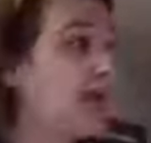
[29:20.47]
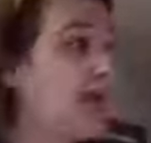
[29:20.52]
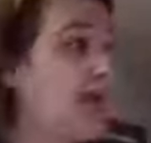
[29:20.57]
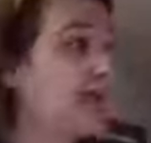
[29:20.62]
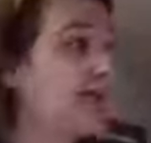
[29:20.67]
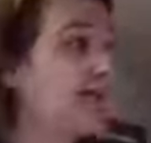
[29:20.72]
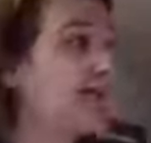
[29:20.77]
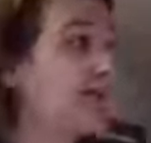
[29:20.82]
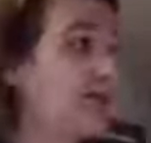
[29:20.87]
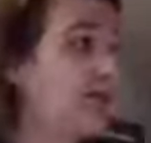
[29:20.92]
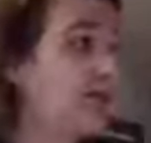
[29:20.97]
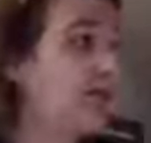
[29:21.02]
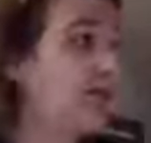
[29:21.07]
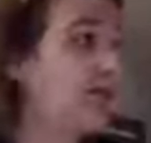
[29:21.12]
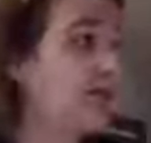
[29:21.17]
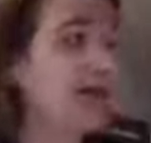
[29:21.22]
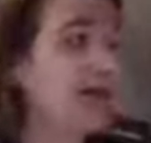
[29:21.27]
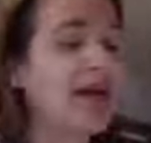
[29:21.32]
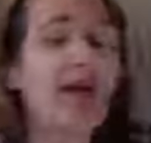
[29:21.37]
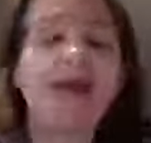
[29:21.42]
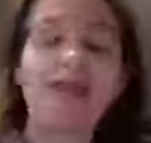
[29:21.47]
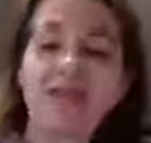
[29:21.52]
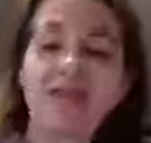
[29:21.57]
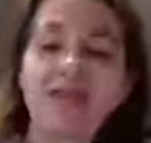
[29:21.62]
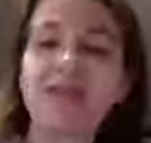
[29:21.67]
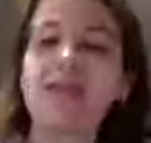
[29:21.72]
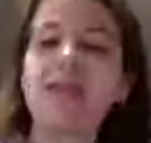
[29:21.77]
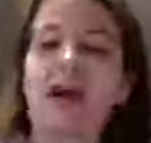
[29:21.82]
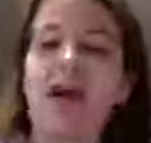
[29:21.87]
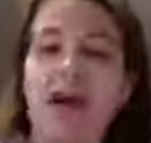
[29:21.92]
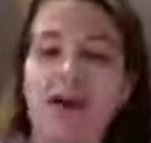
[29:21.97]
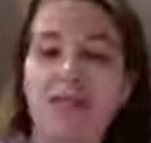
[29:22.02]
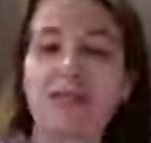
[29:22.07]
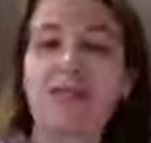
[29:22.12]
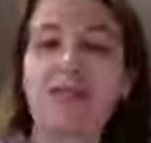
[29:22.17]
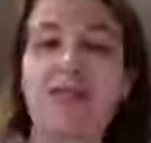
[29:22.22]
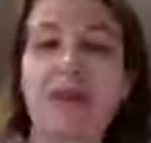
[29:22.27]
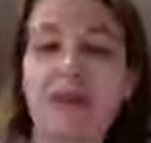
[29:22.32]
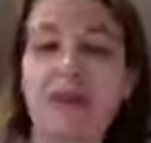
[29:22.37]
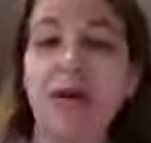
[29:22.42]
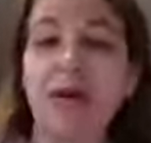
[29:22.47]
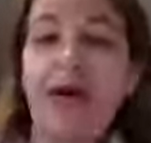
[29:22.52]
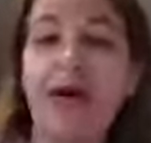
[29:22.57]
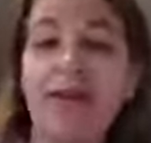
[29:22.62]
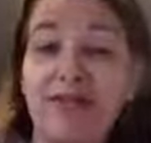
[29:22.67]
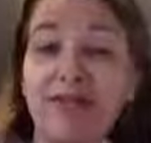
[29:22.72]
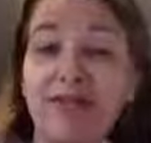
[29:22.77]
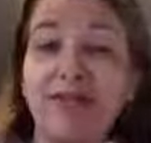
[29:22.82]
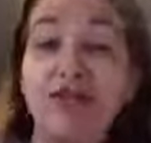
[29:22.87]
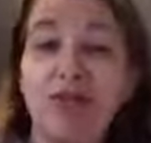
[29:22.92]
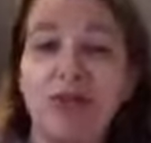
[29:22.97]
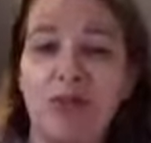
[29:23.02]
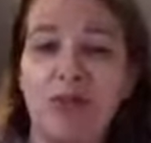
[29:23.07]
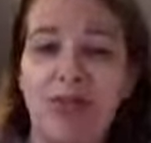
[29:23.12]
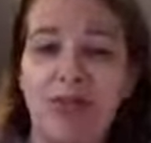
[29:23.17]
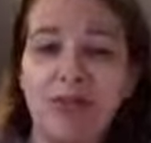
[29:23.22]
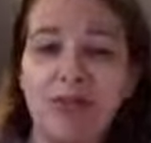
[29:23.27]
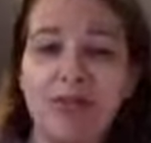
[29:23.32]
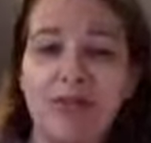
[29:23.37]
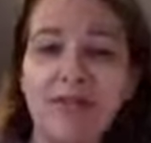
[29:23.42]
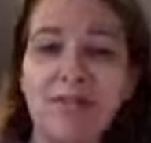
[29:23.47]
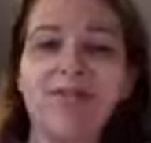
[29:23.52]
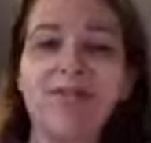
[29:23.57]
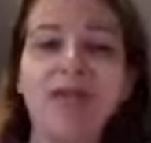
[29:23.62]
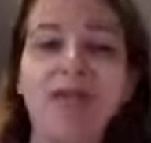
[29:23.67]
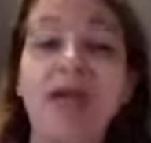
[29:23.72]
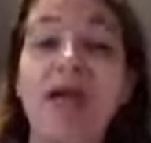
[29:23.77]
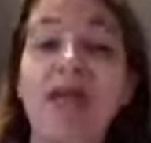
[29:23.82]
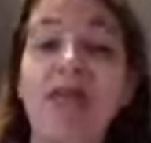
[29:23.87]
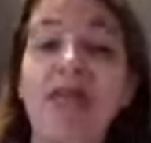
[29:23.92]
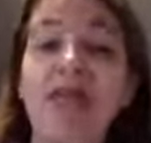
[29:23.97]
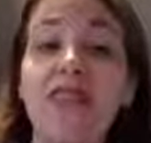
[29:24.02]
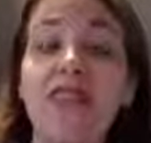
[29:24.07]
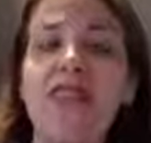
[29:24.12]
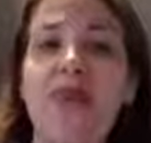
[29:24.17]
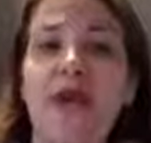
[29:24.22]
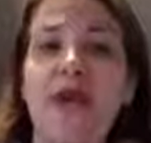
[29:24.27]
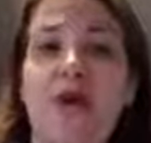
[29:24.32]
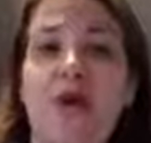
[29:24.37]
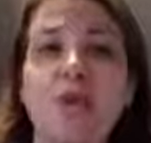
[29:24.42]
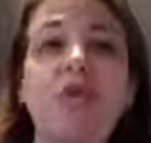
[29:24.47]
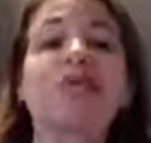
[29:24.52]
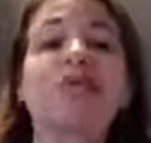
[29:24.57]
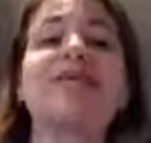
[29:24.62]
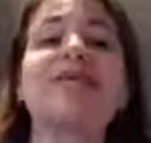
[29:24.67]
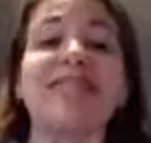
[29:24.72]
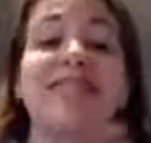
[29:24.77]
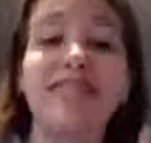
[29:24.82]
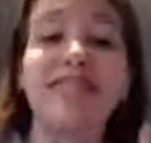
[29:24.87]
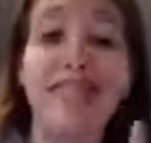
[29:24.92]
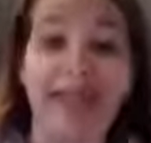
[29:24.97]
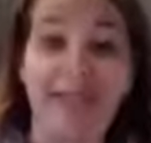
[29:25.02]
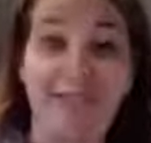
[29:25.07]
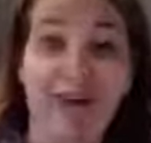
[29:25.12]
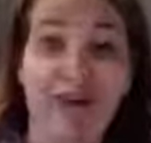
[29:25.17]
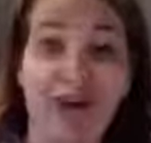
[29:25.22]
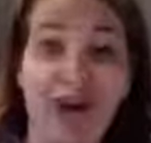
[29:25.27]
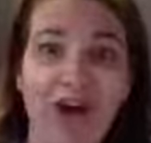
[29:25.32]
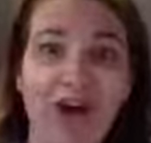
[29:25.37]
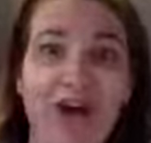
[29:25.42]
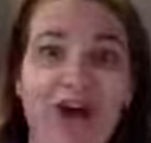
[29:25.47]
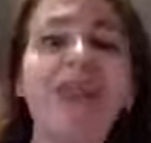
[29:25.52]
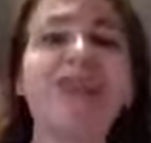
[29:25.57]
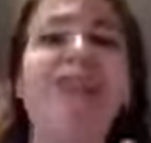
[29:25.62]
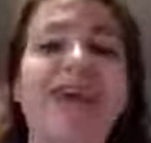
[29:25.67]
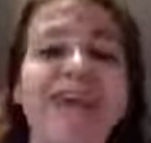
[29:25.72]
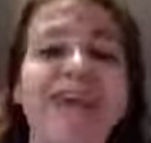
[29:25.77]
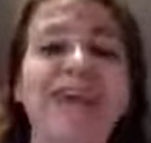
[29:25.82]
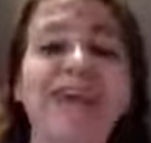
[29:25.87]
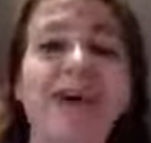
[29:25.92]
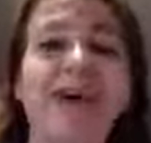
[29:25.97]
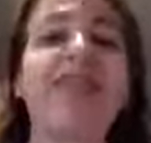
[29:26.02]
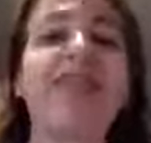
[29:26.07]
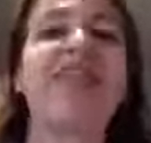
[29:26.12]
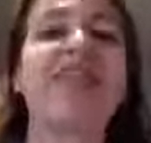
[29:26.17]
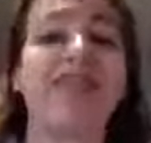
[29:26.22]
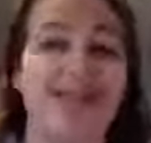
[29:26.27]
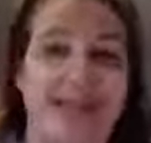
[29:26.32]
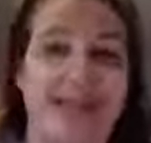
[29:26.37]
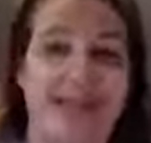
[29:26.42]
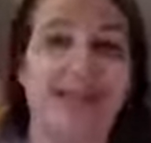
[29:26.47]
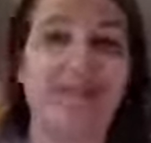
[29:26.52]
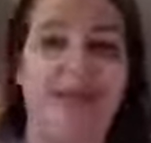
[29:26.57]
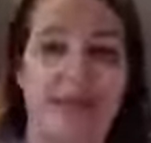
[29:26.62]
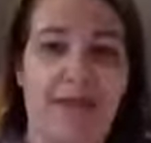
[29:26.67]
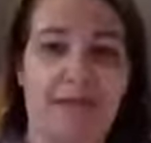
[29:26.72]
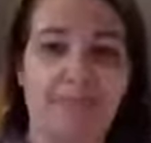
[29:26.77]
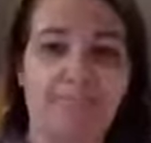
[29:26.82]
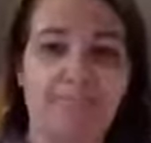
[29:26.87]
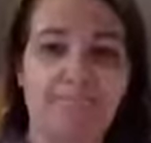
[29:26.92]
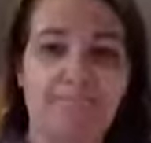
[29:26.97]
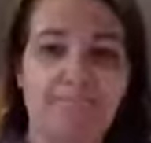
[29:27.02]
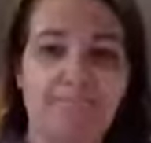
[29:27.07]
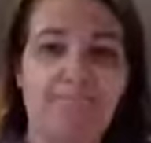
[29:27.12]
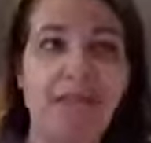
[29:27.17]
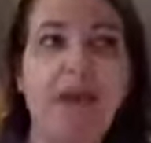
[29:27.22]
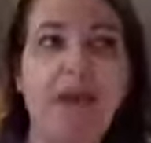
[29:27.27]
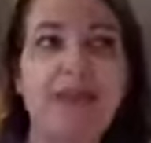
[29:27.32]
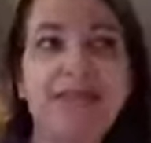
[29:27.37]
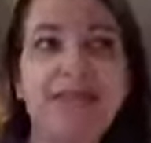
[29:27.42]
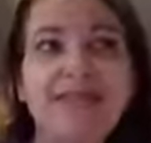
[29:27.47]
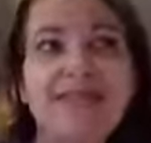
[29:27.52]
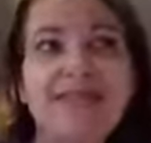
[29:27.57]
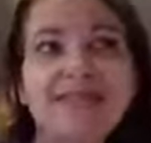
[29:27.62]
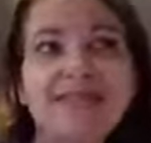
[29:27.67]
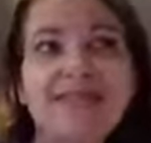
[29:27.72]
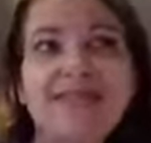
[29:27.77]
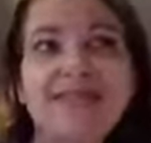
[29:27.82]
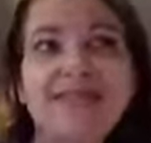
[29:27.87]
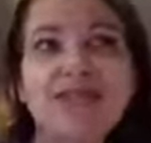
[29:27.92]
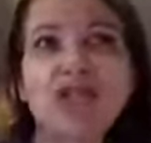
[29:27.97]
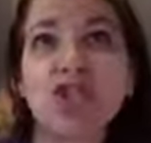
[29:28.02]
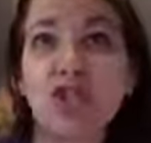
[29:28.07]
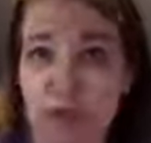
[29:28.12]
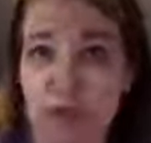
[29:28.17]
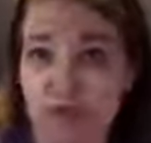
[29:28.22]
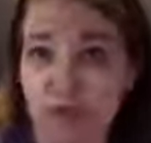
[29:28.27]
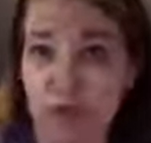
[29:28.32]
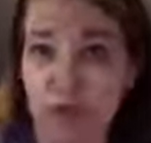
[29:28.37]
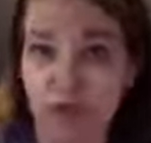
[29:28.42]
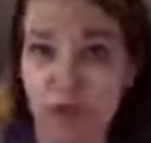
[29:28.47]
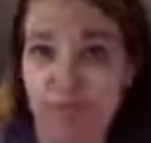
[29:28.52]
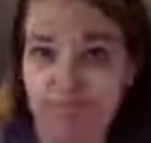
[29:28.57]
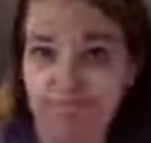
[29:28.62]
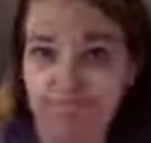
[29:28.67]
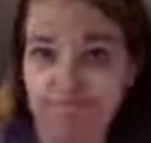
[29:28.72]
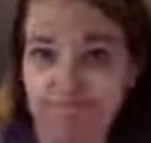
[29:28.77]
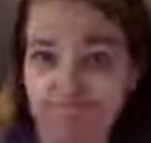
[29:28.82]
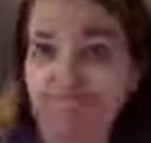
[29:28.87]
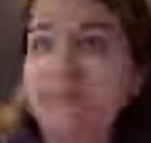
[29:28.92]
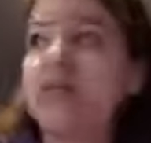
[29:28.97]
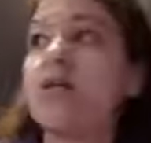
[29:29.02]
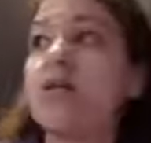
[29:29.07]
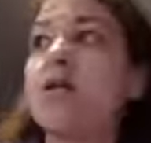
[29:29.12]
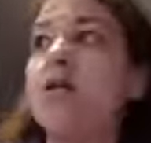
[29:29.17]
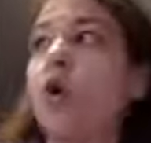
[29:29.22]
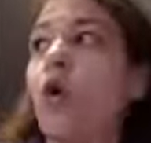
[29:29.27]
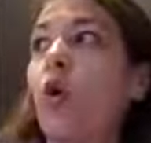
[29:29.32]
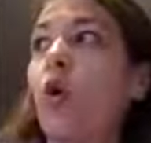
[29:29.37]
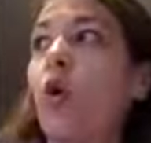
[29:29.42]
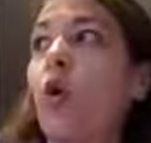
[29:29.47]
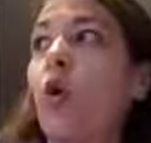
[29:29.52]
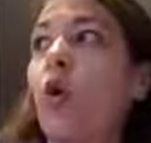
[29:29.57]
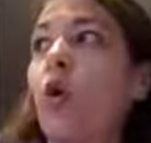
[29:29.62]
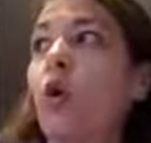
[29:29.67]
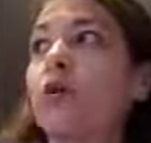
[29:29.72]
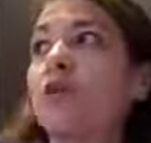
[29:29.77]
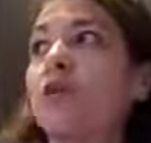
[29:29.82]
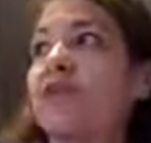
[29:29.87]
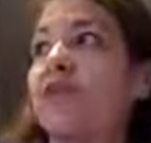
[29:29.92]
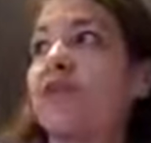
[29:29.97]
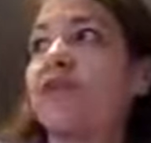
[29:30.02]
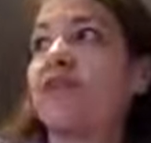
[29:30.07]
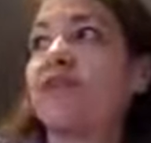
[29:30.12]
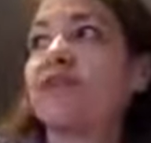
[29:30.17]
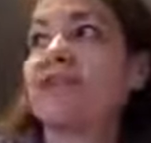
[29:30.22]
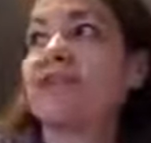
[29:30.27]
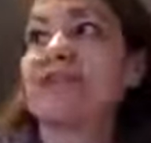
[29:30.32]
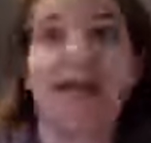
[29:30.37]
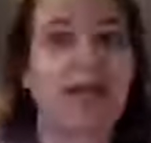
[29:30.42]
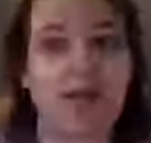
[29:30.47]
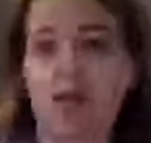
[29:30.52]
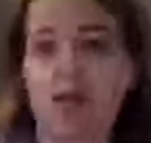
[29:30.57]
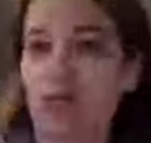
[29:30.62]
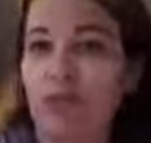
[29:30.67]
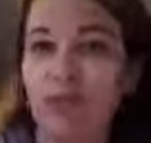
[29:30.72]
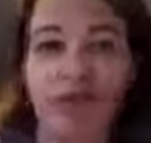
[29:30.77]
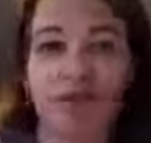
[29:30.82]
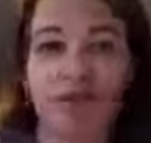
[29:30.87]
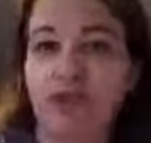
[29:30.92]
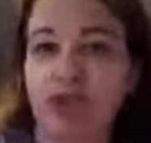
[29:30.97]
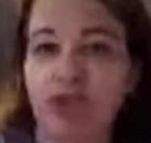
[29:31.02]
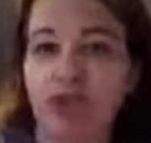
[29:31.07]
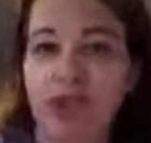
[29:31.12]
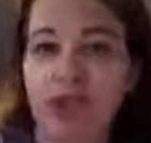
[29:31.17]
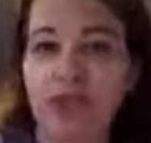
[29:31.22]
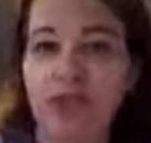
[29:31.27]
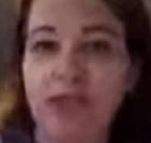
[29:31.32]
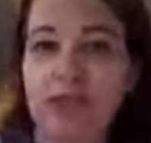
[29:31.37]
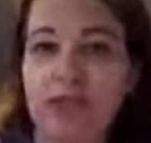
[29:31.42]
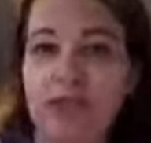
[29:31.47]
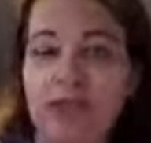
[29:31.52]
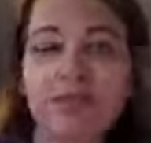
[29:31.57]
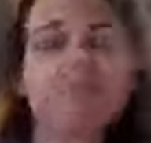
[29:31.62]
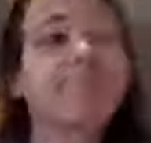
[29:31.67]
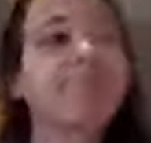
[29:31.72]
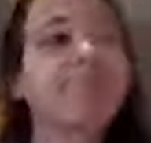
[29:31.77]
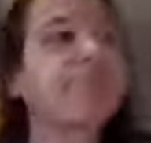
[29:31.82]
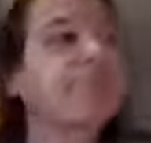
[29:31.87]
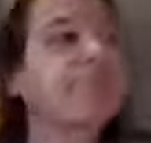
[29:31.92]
again, this is the awesome thing about having 2 kids. They almost never like the same thing unless it's junk food or stuff that's not super nutritious